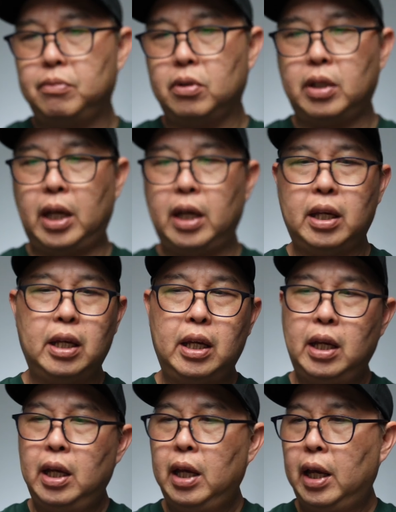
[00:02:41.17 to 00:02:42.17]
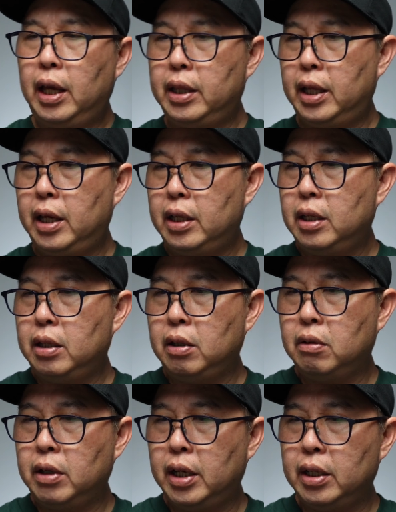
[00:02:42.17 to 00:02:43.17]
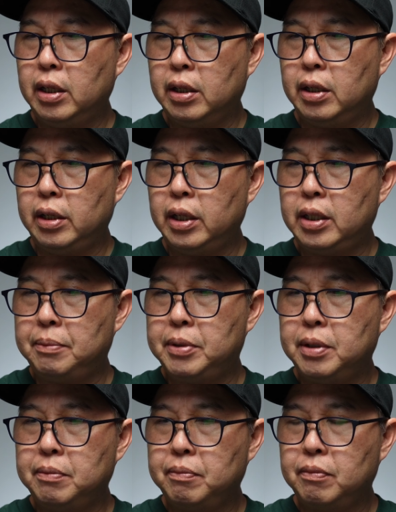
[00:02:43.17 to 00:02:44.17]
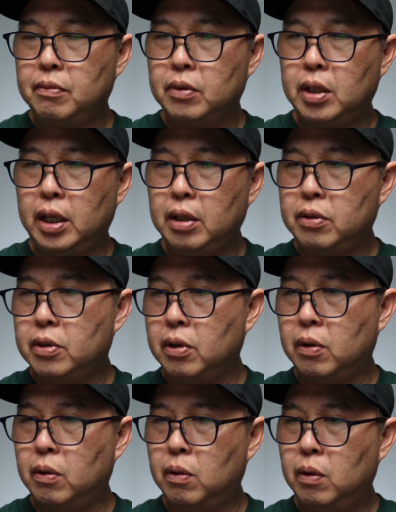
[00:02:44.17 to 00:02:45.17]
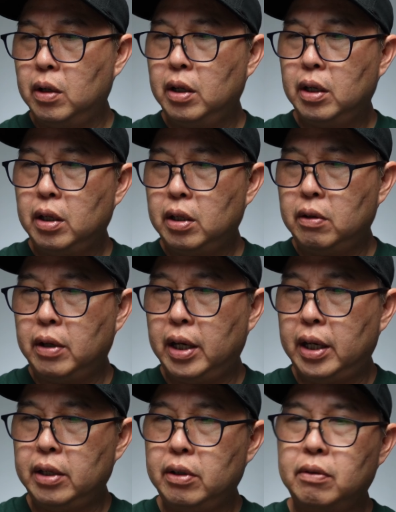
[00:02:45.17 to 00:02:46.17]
Okay, and then you get ear tips. Okay, so you get